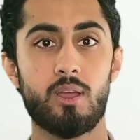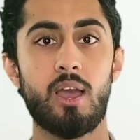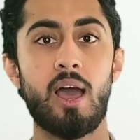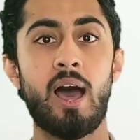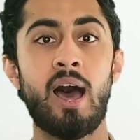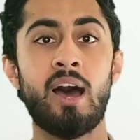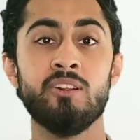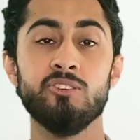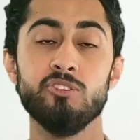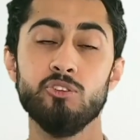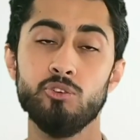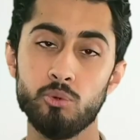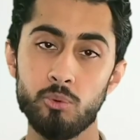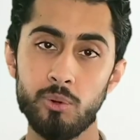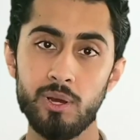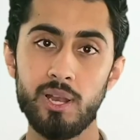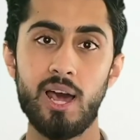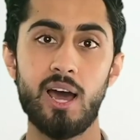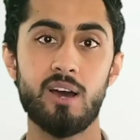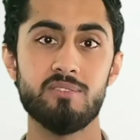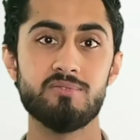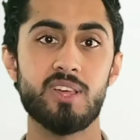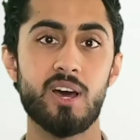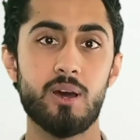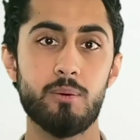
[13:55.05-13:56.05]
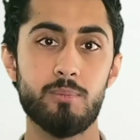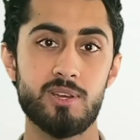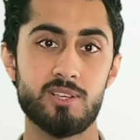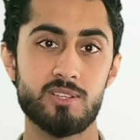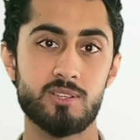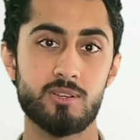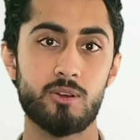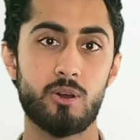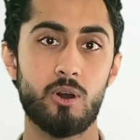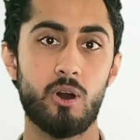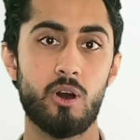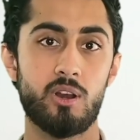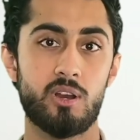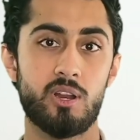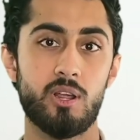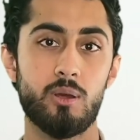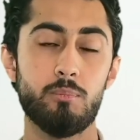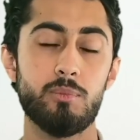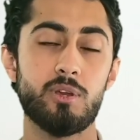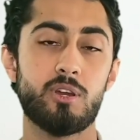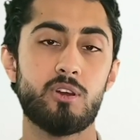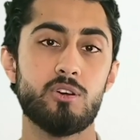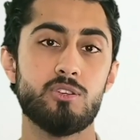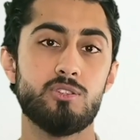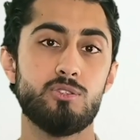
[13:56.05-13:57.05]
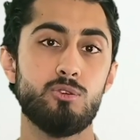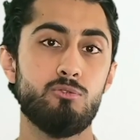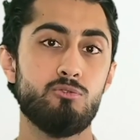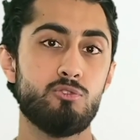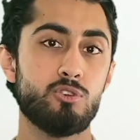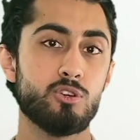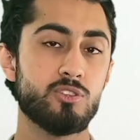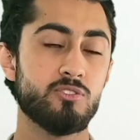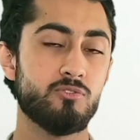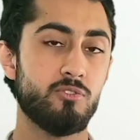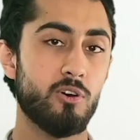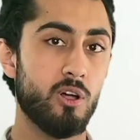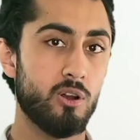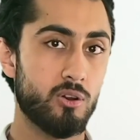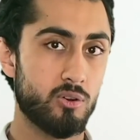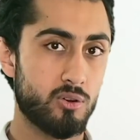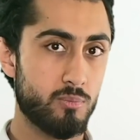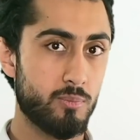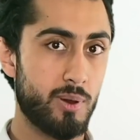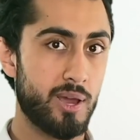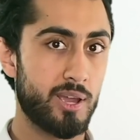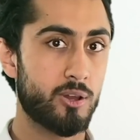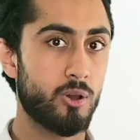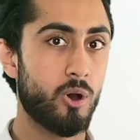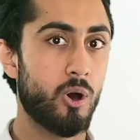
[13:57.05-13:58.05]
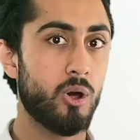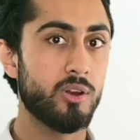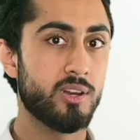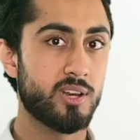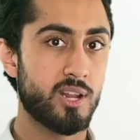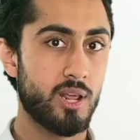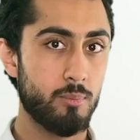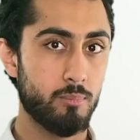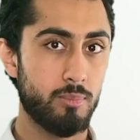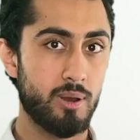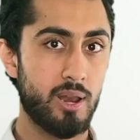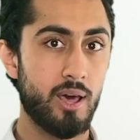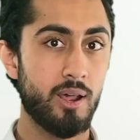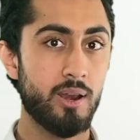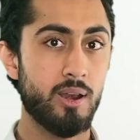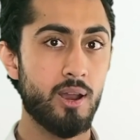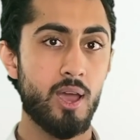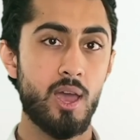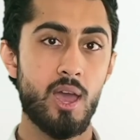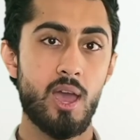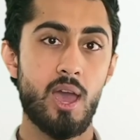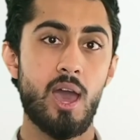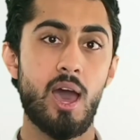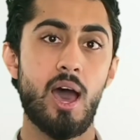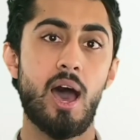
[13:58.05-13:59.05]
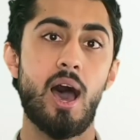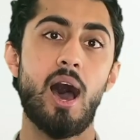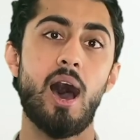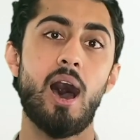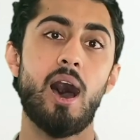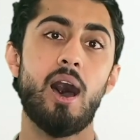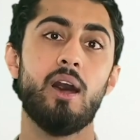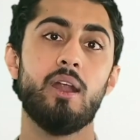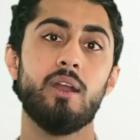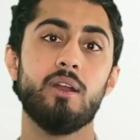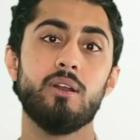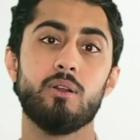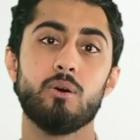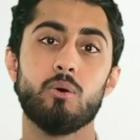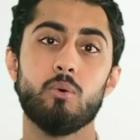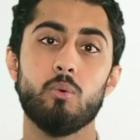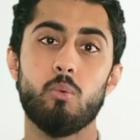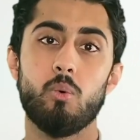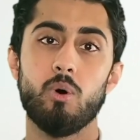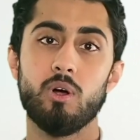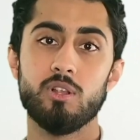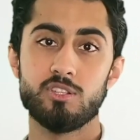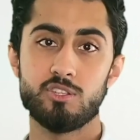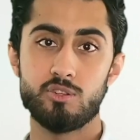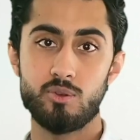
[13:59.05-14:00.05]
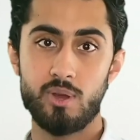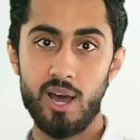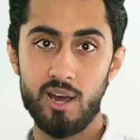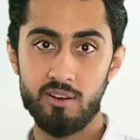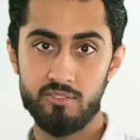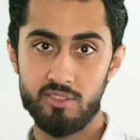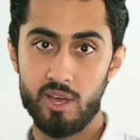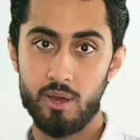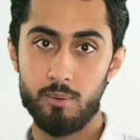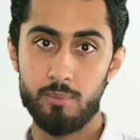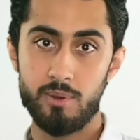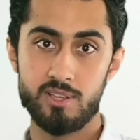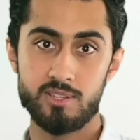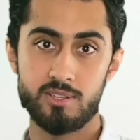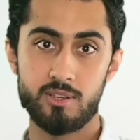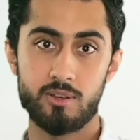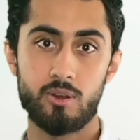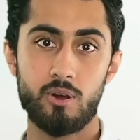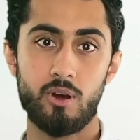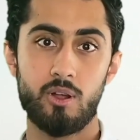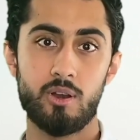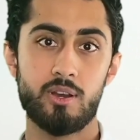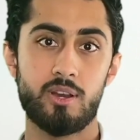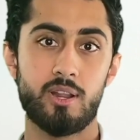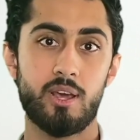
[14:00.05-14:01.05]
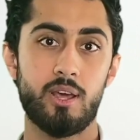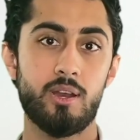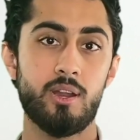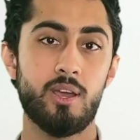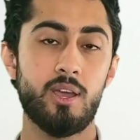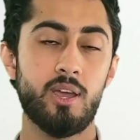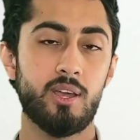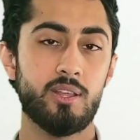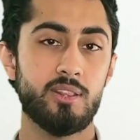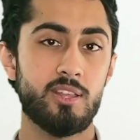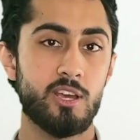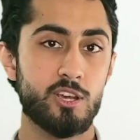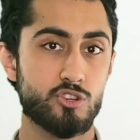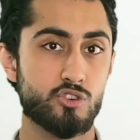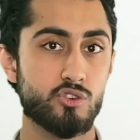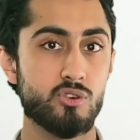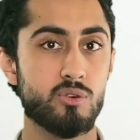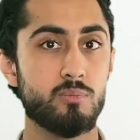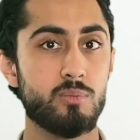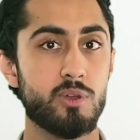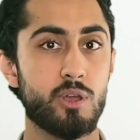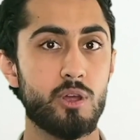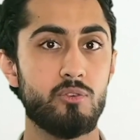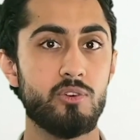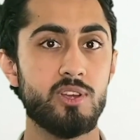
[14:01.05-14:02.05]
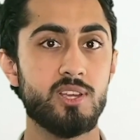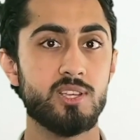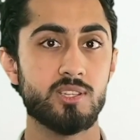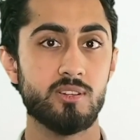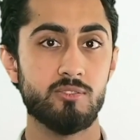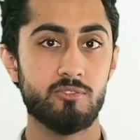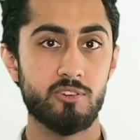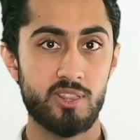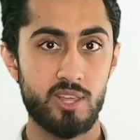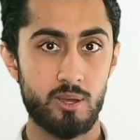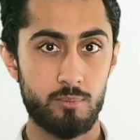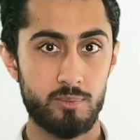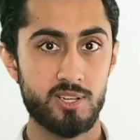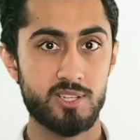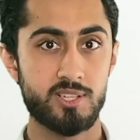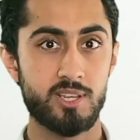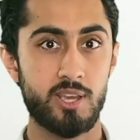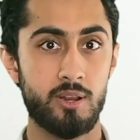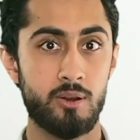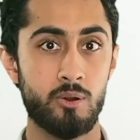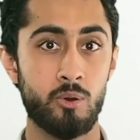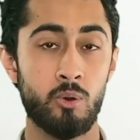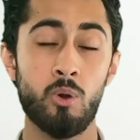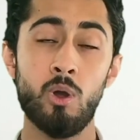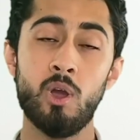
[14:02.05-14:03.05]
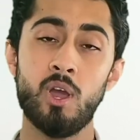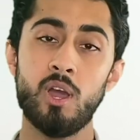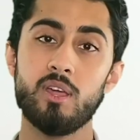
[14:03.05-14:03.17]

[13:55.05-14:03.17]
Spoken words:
And you will have that amazing content because you just followed my content plan, and once you have that amazing content, there shouldn't be a reason for them to say no.